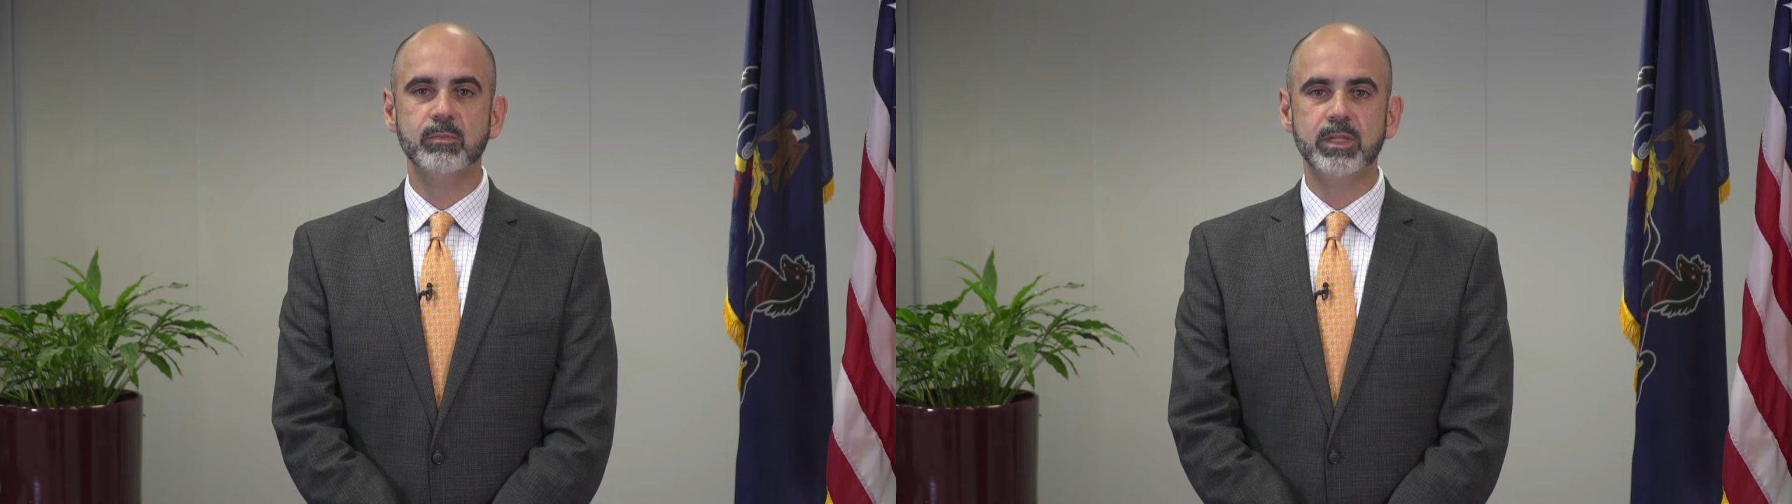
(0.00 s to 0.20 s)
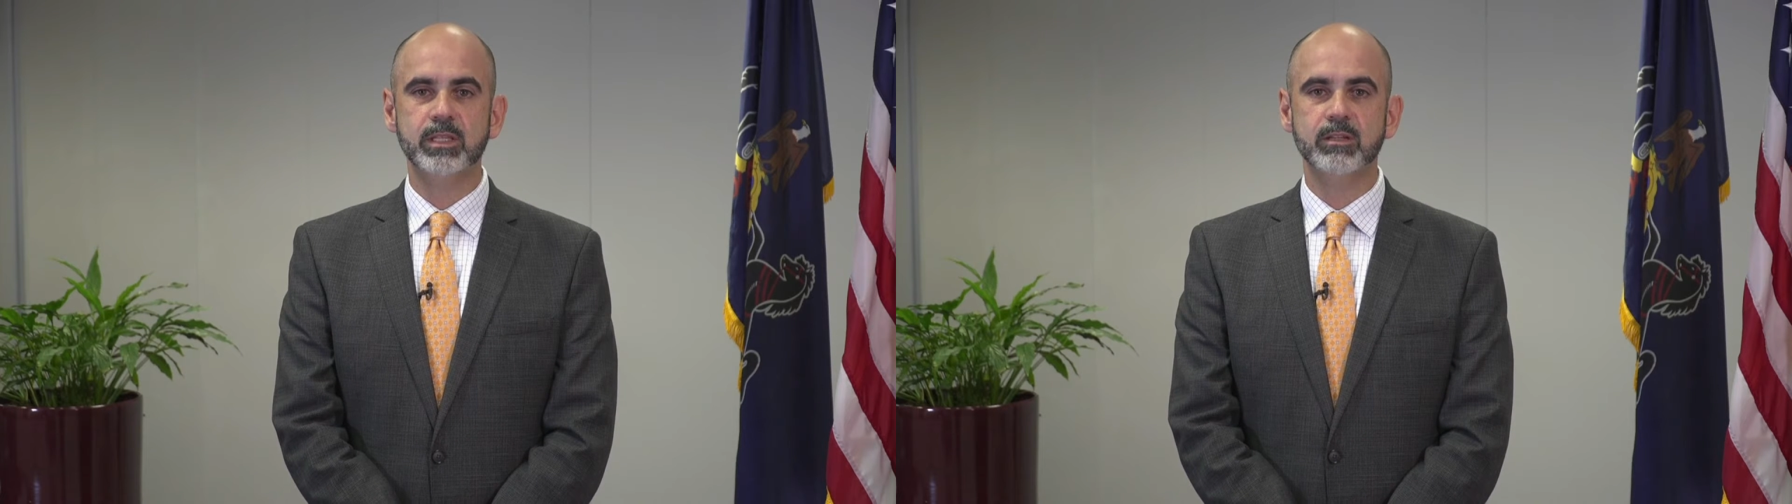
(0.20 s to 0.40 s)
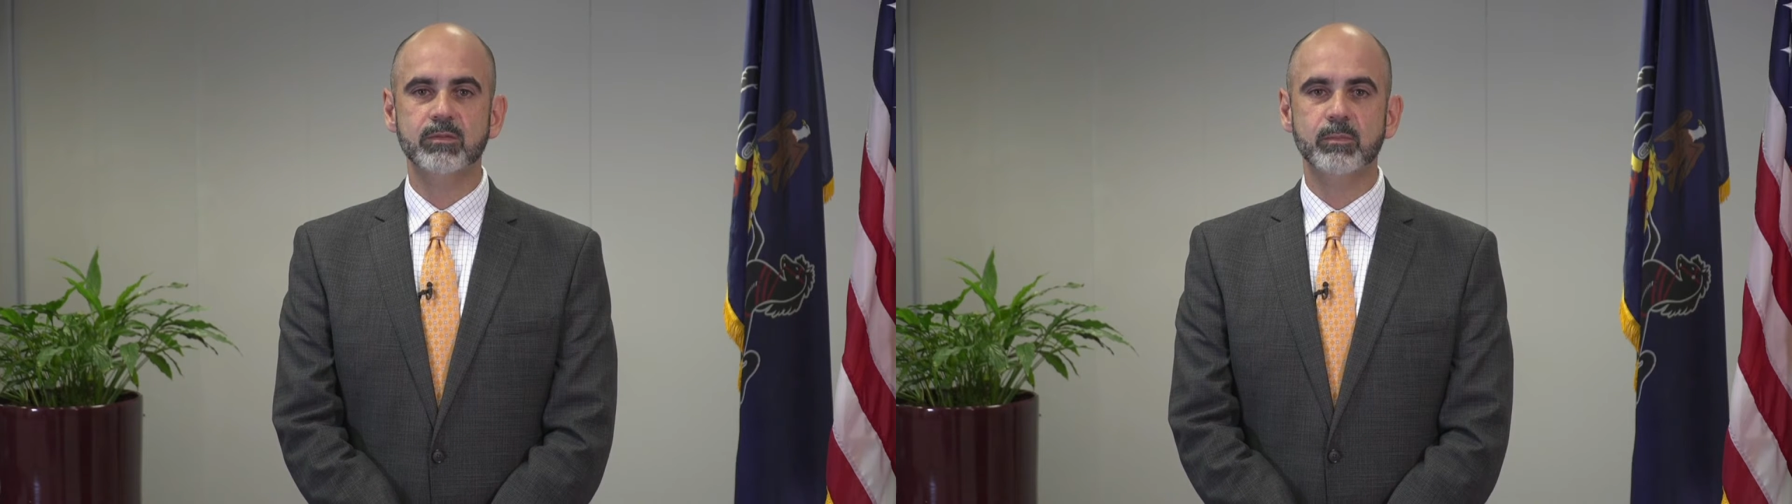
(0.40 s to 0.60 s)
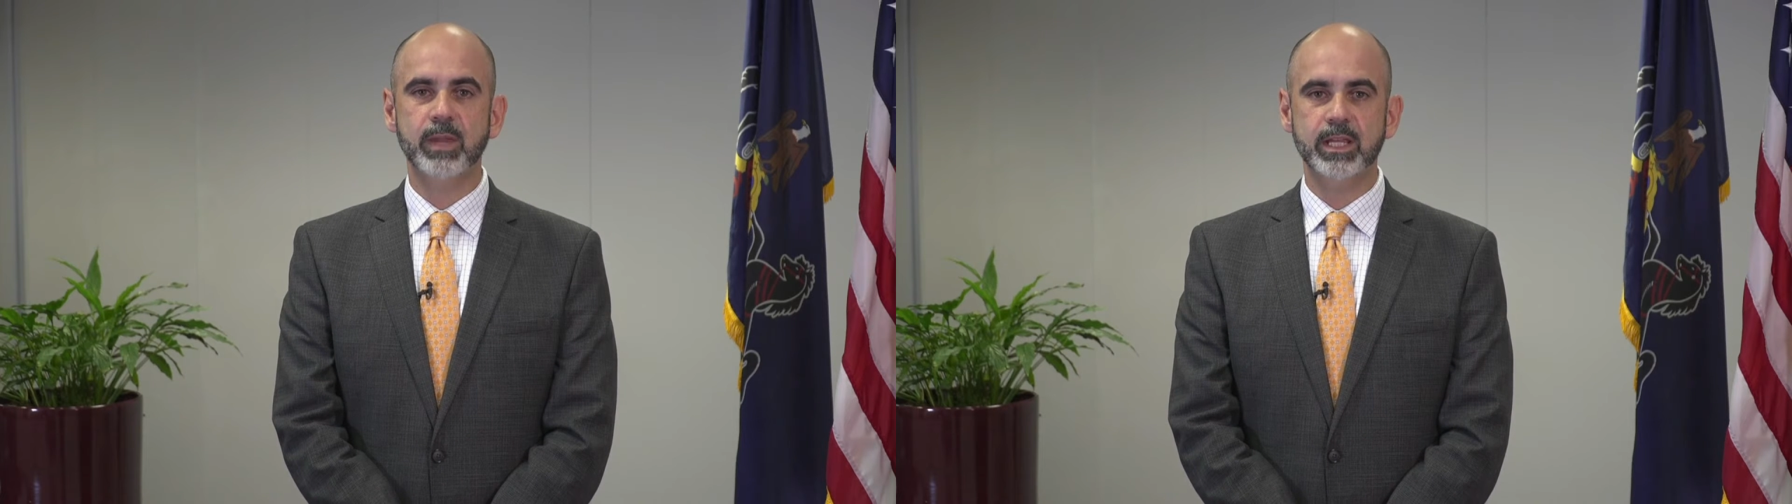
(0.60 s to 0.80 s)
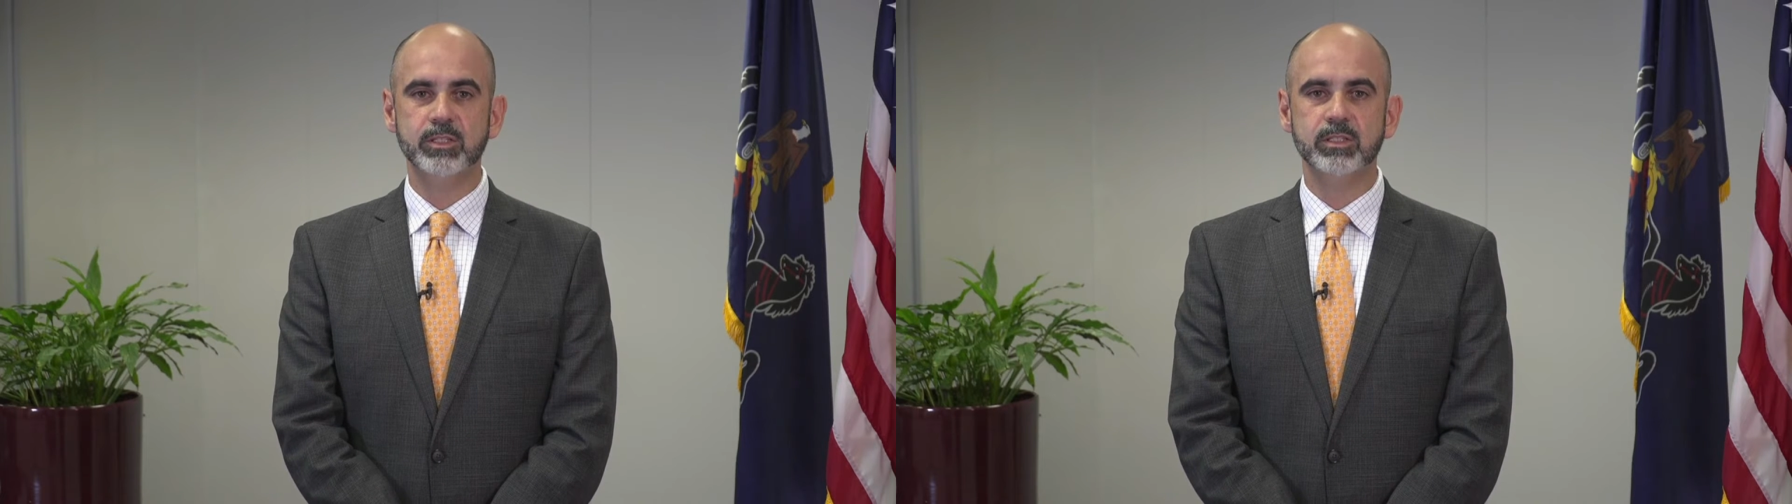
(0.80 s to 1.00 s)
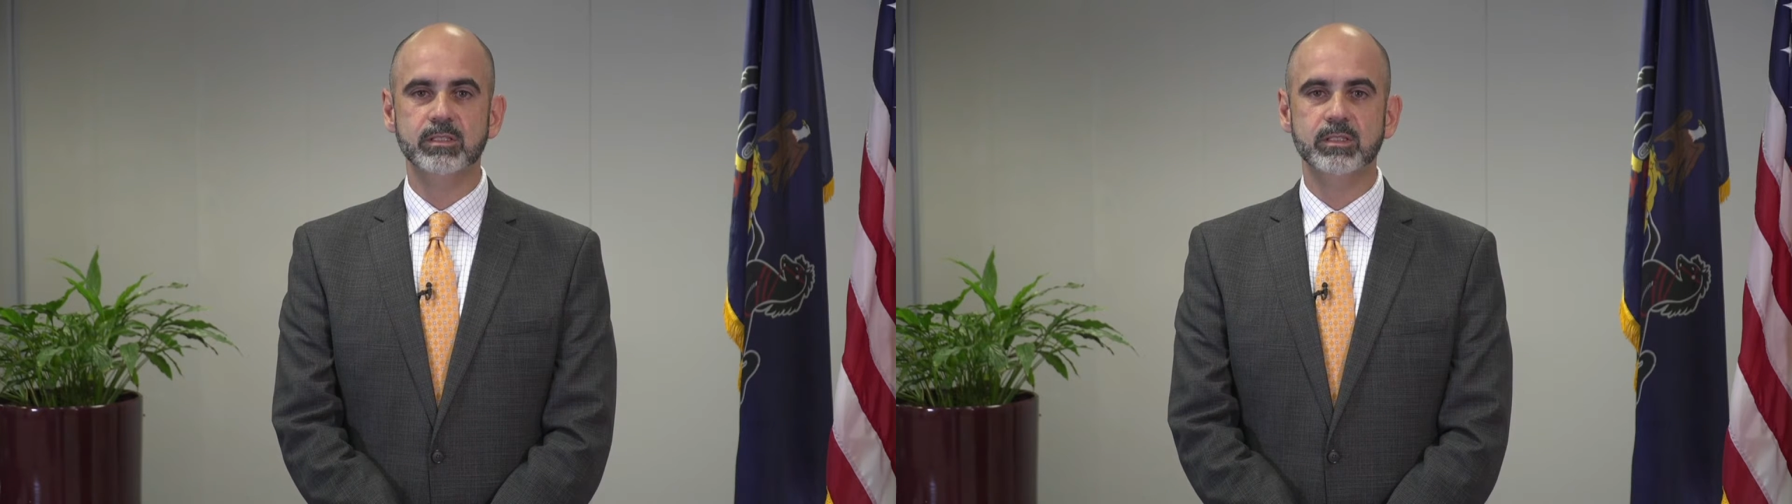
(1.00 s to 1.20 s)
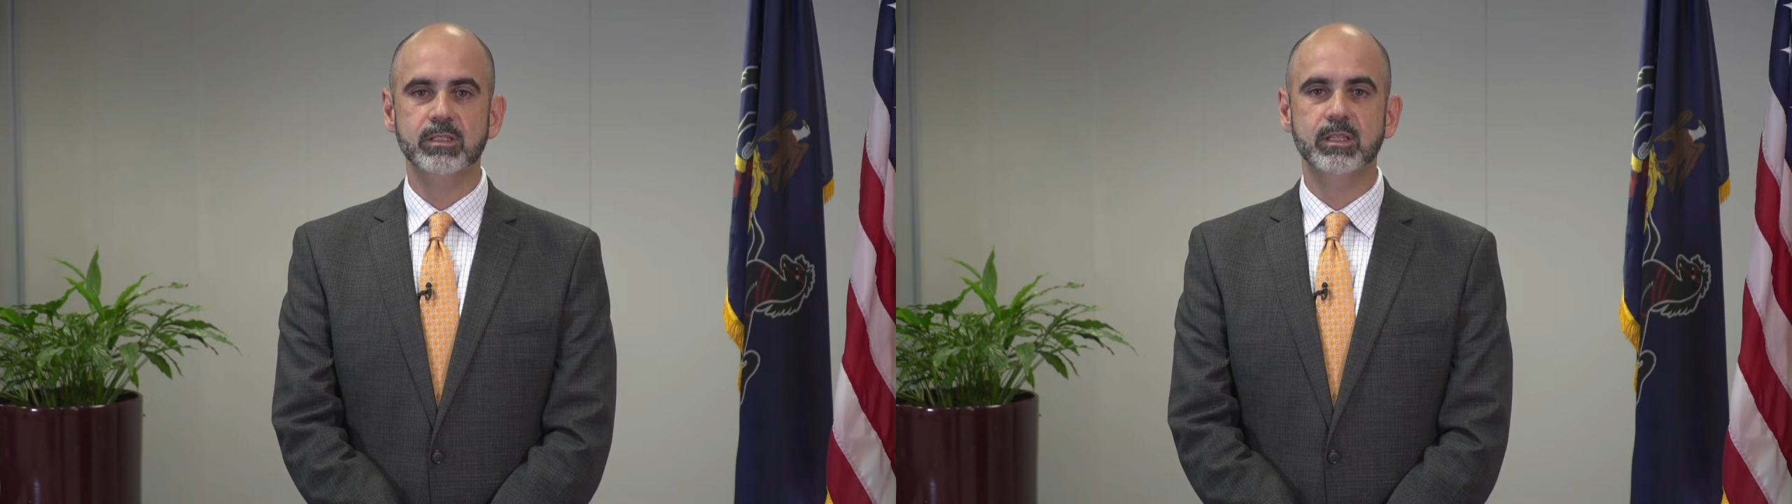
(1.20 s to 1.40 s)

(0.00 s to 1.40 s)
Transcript: be there for patients,